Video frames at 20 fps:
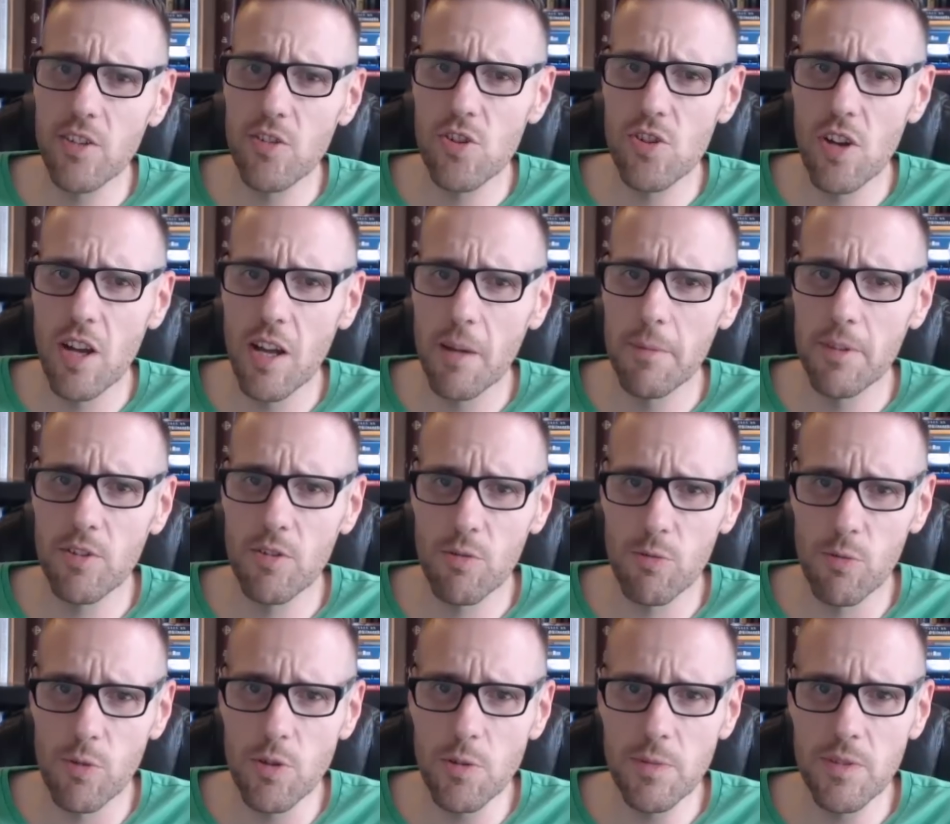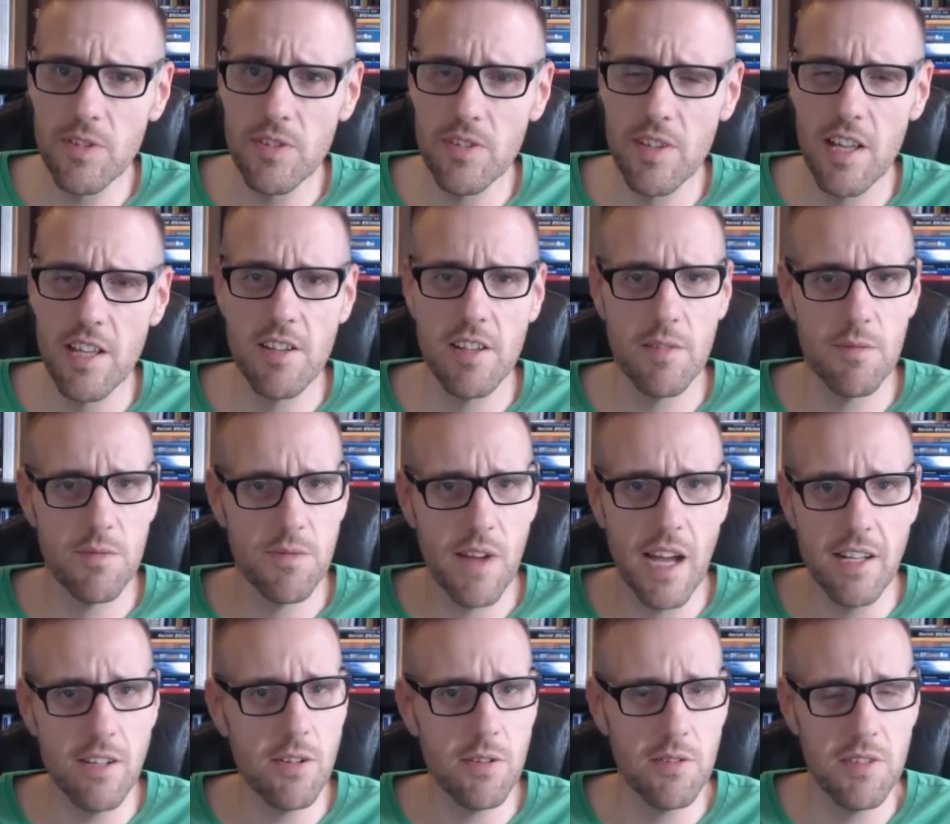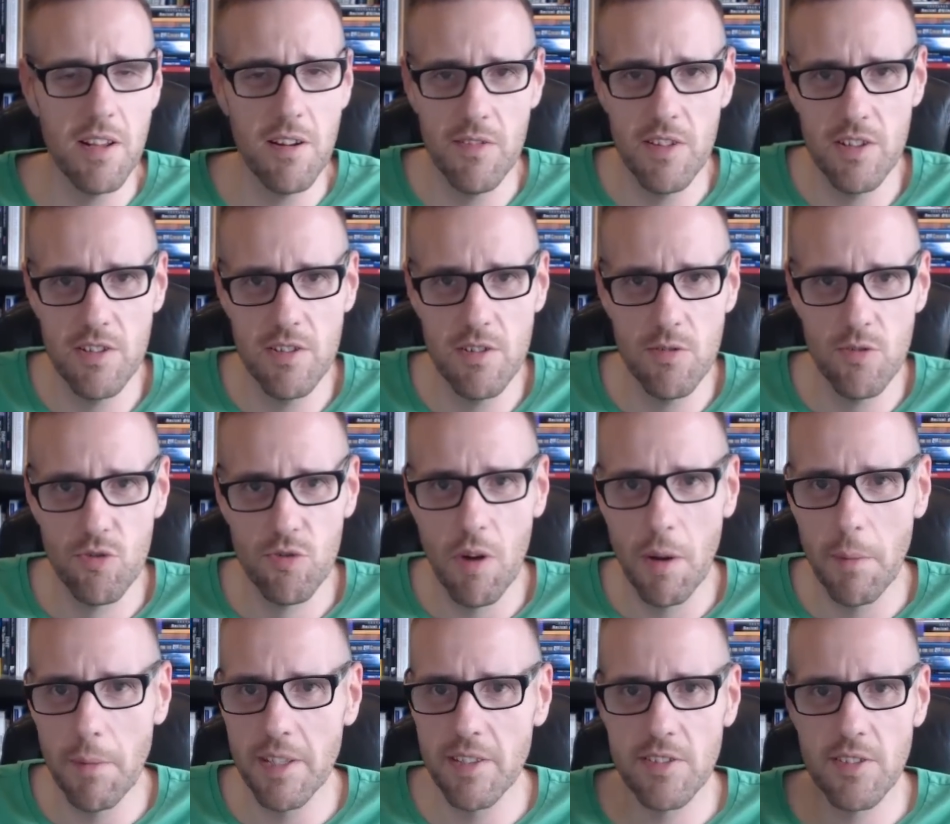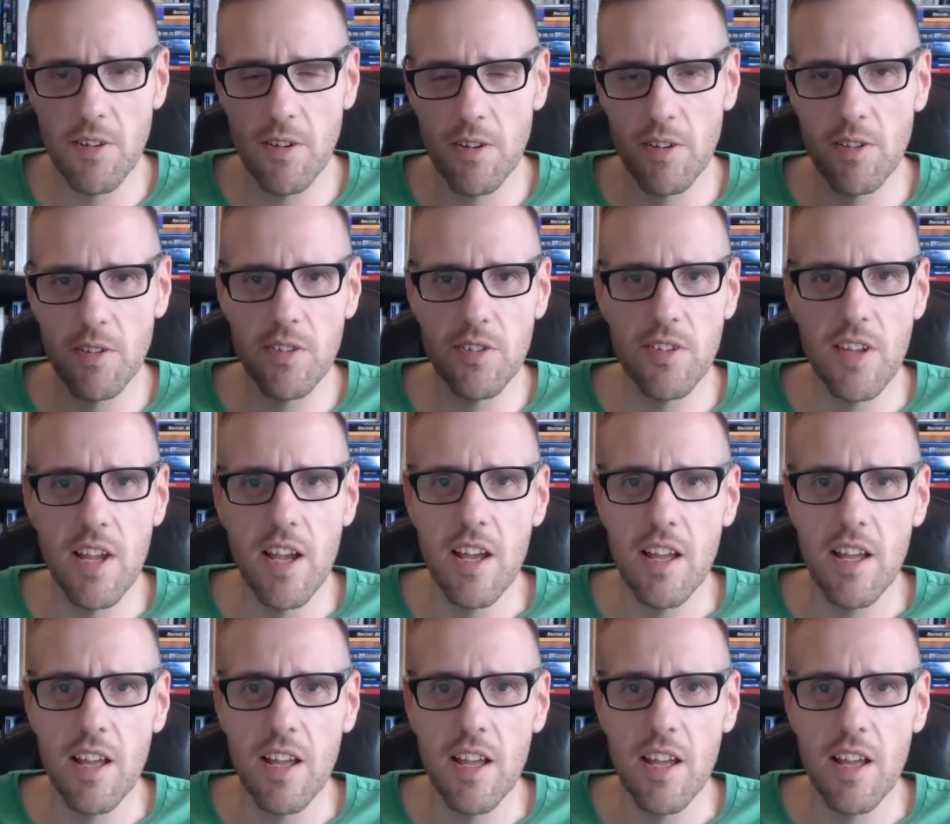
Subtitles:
shaman groups that you can find out there that do drumming circles